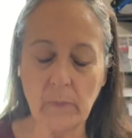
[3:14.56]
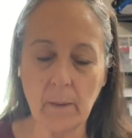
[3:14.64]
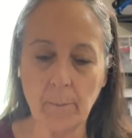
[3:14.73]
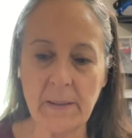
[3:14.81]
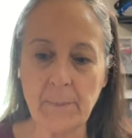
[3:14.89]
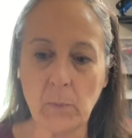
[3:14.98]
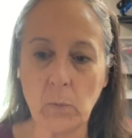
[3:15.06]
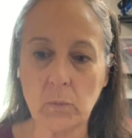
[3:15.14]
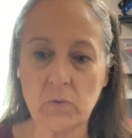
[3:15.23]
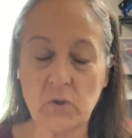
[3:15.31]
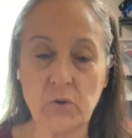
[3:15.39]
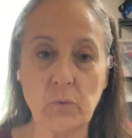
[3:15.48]
people
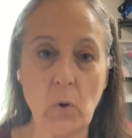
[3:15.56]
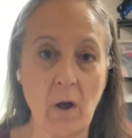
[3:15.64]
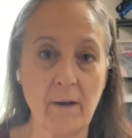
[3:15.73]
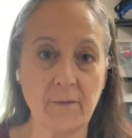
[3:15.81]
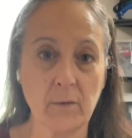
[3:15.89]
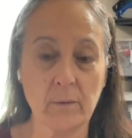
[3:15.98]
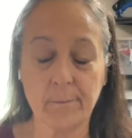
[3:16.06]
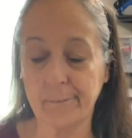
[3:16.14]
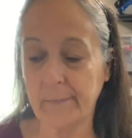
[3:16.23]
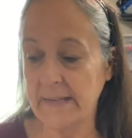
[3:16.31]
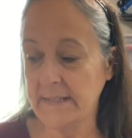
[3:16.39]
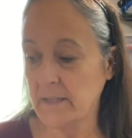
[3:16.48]
to offer
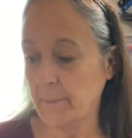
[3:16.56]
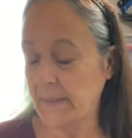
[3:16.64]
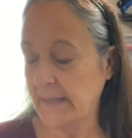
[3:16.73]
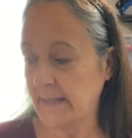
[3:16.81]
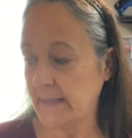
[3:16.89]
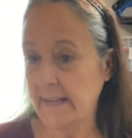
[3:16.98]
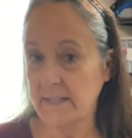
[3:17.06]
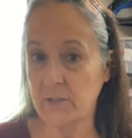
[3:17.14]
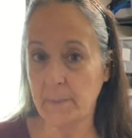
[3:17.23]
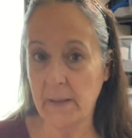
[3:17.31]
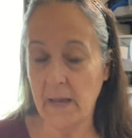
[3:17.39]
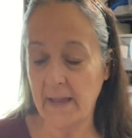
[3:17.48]
and to bid and to
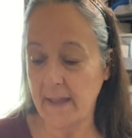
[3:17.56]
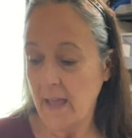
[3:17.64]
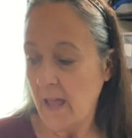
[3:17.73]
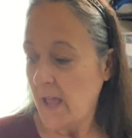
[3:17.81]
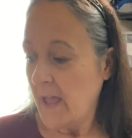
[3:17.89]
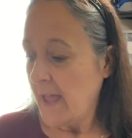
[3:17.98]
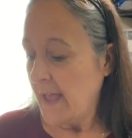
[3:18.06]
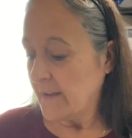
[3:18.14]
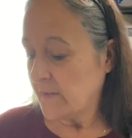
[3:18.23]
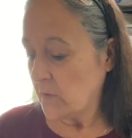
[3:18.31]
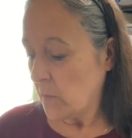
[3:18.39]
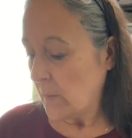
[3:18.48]
buy.
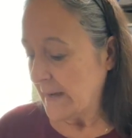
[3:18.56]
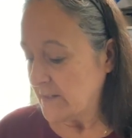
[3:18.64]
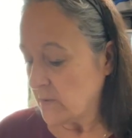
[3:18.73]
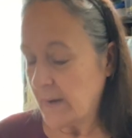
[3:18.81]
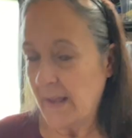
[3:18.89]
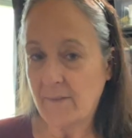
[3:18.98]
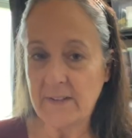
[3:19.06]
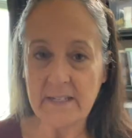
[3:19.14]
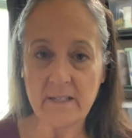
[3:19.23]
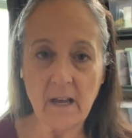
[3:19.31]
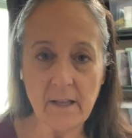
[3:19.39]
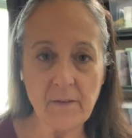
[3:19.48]
So I don't have a
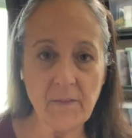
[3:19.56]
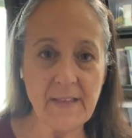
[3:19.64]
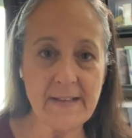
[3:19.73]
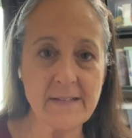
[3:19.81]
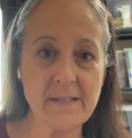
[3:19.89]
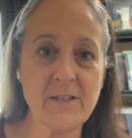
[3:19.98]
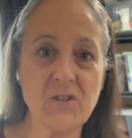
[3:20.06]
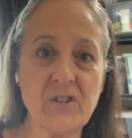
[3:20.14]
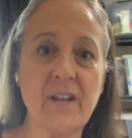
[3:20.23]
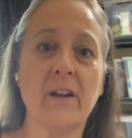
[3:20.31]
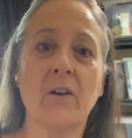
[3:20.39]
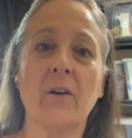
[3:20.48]
ton of things to
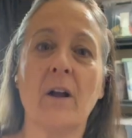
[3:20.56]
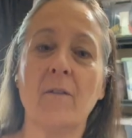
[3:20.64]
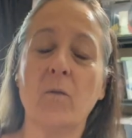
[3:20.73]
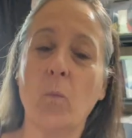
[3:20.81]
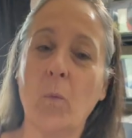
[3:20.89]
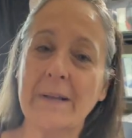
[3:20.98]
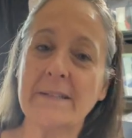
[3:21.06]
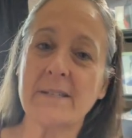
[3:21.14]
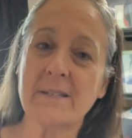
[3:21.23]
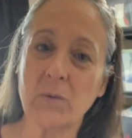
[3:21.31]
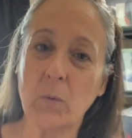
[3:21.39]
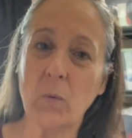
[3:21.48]
share of what
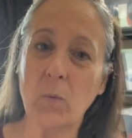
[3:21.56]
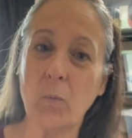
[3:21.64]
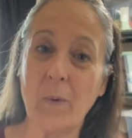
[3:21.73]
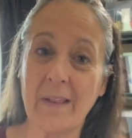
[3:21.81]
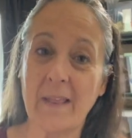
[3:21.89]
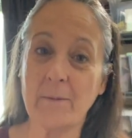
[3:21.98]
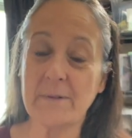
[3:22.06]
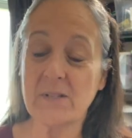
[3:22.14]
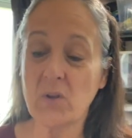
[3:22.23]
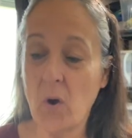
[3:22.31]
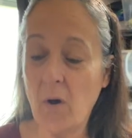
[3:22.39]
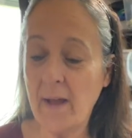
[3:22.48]
sold while I was
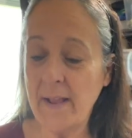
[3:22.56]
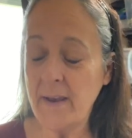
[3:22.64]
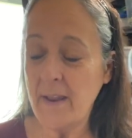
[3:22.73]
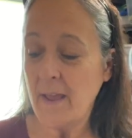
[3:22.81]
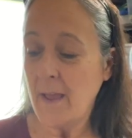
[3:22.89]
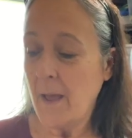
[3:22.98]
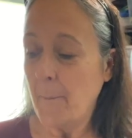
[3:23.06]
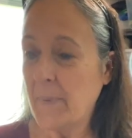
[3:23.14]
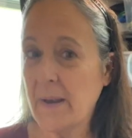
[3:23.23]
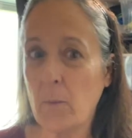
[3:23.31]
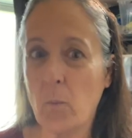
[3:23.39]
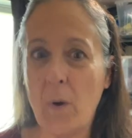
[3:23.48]
gone,
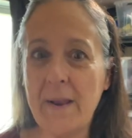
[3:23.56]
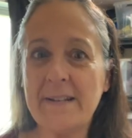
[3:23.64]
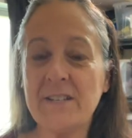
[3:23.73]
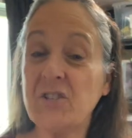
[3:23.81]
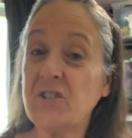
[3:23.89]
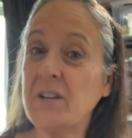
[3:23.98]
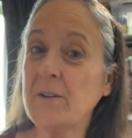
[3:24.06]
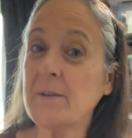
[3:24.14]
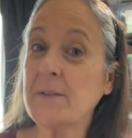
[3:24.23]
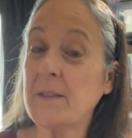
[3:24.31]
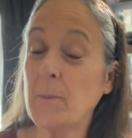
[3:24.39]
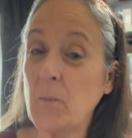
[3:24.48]
but I wanted to
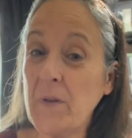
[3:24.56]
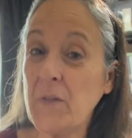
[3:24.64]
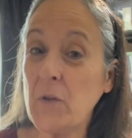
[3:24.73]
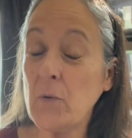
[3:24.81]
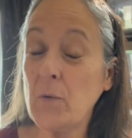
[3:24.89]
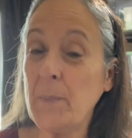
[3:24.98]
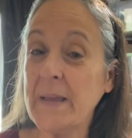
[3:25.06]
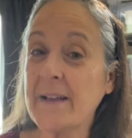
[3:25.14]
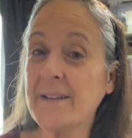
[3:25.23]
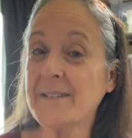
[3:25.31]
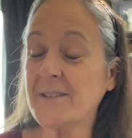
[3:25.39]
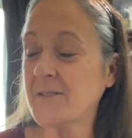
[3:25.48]
share them with you
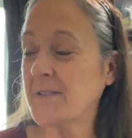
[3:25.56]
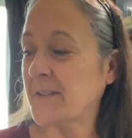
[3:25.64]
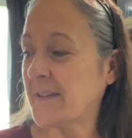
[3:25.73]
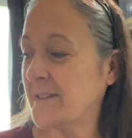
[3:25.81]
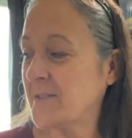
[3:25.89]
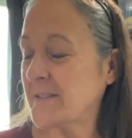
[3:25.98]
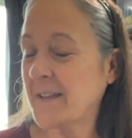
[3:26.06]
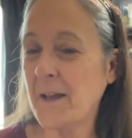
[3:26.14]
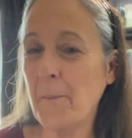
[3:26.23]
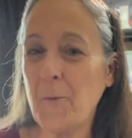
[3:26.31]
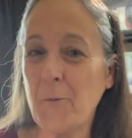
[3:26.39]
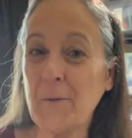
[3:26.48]
because there's a
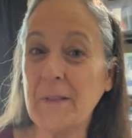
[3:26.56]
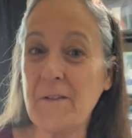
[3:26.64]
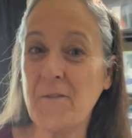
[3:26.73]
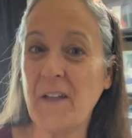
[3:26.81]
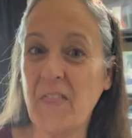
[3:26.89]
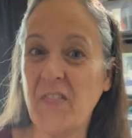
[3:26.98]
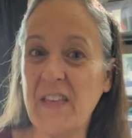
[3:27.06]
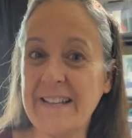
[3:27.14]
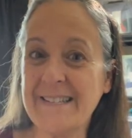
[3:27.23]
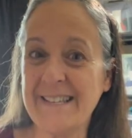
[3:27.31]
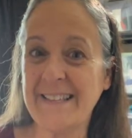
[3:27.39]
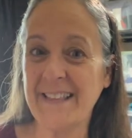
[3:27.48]
couple really fun
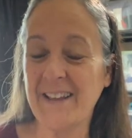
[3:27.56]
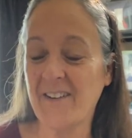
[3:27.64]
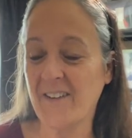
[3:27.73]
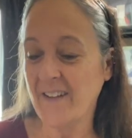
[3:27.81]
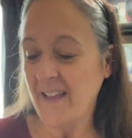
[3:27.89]
things in there.